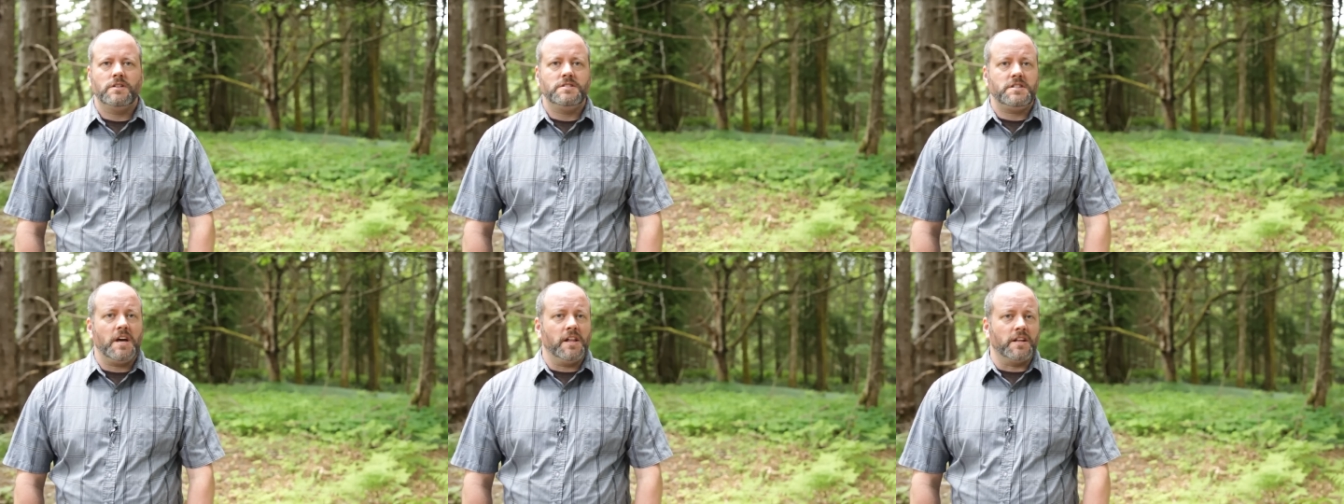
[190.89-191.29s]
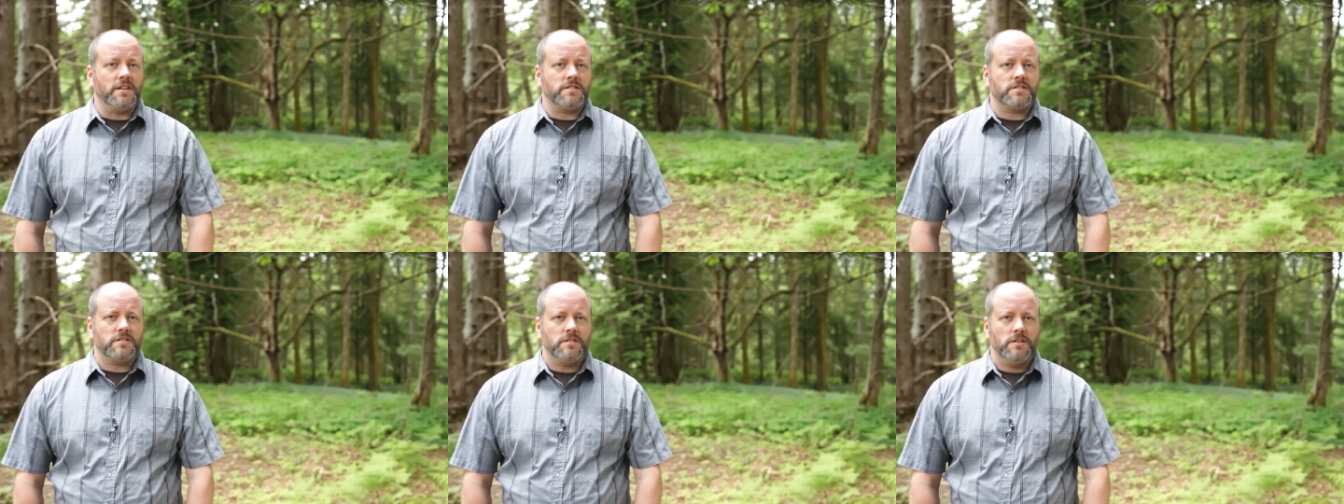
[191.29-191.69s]
Tell
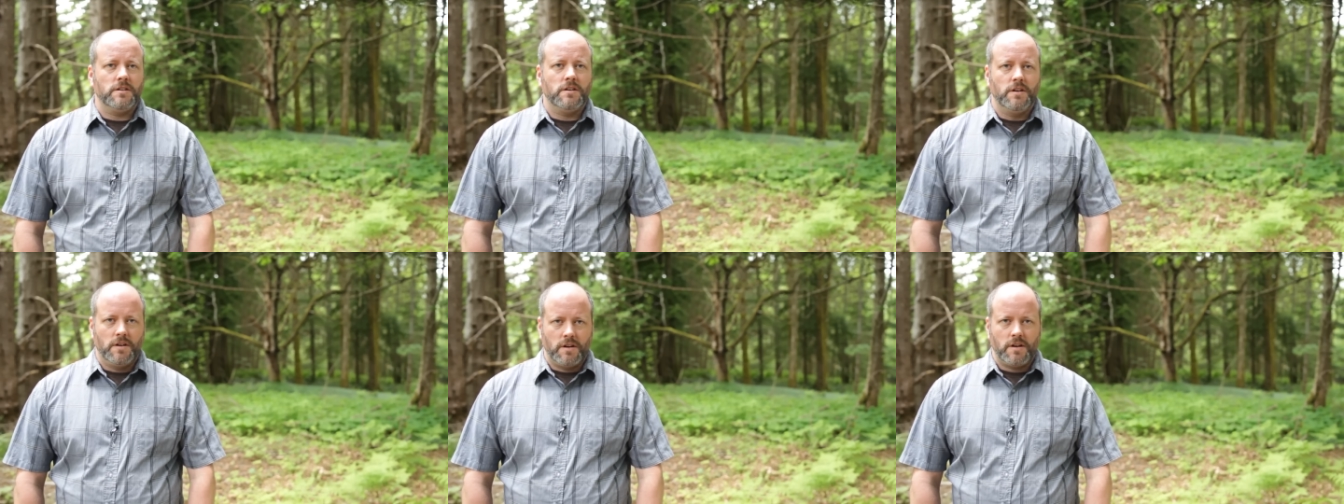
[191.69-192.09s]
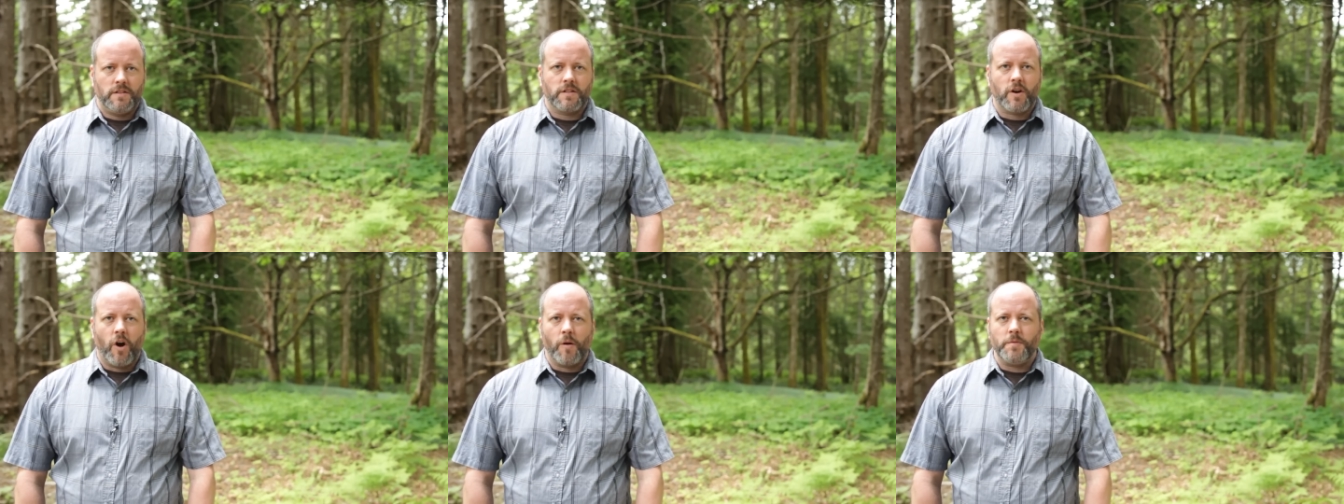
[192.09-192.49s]
us in
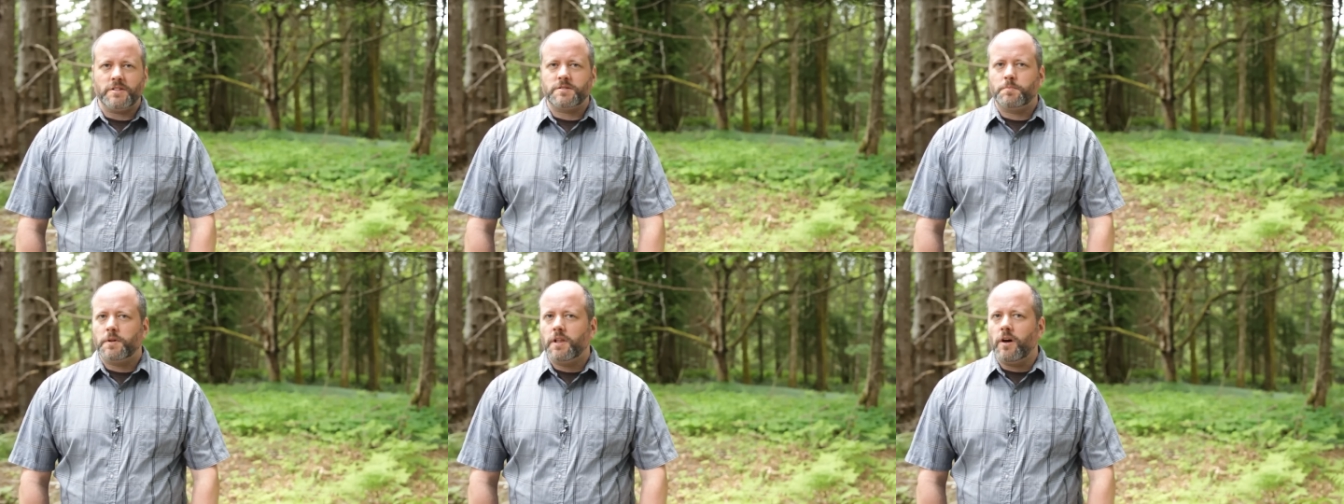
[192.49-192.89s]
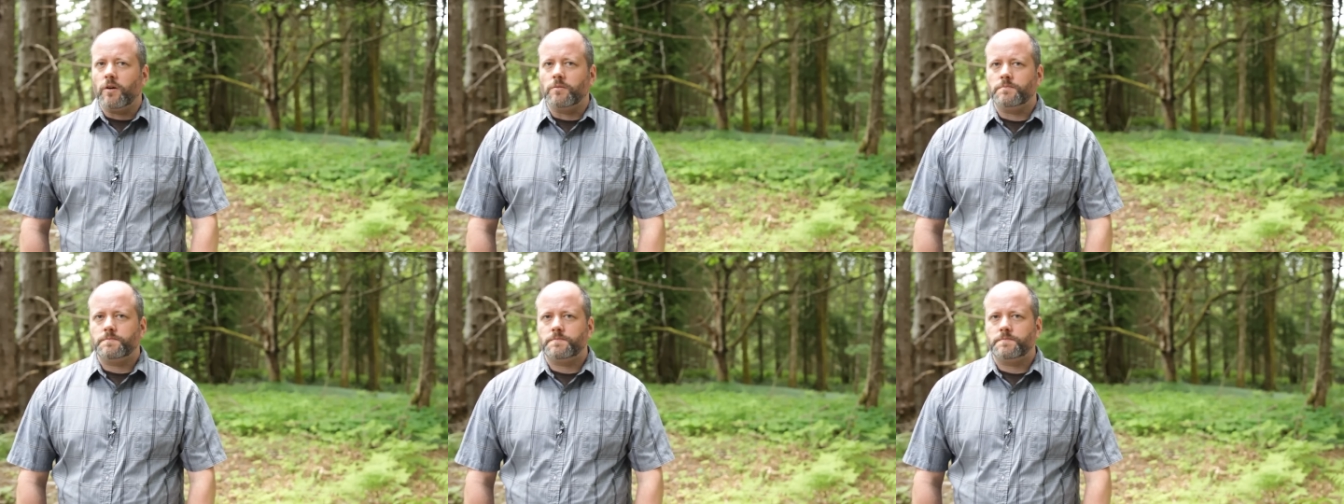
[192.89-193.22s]
the comments below.